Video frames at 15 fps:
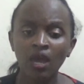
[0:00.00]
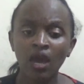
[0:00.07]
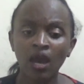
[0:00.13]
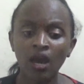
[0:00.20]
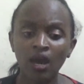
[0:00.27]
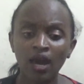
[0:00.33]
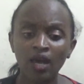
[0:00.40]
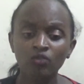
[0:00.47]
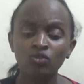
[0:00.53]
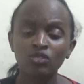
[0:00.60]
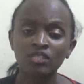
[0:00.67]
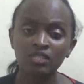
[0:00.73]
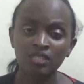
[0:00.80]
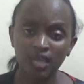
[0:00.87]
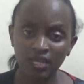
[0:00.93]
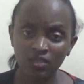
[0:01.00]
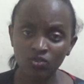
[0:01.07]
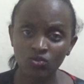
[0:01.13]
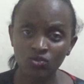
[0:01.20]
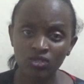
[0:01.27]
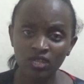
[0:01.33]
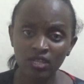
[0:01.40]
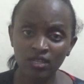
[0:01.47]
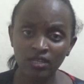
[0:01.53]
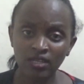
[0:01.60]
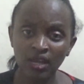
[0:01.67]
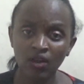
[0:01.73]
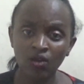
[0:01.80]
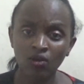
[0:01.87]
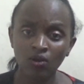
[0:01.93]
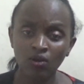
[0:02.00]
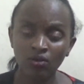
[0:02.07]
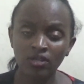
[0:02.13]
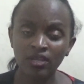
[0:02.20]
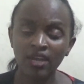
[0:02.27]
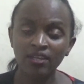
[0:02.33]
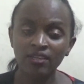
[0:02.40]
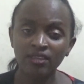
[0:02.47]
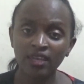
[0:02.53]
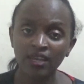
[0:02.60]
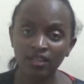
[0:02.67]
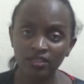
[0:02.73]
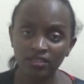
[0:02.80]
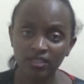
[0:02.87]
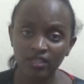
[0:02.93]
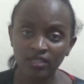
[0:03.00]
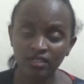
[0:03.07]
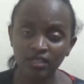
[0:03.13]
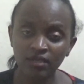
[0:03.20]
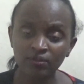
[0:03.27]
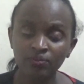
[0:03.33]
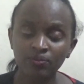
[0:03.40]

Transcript: as we discuss today now regarding the health sector.